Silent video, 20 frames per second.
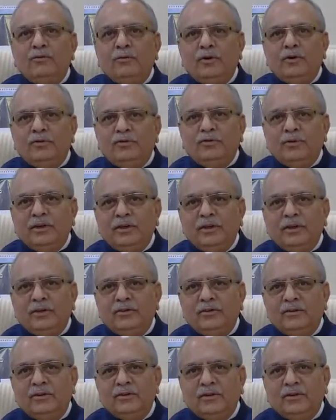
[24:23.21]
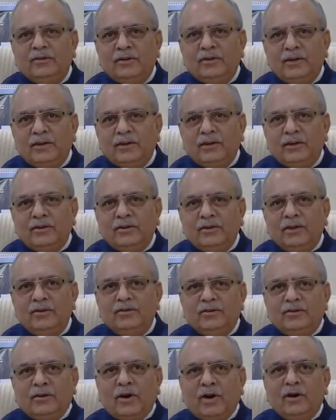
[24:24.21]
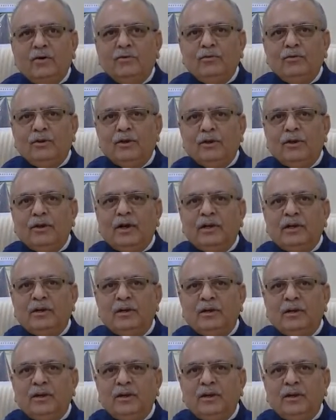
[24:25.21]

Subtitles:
who are serious in the sector then start looking at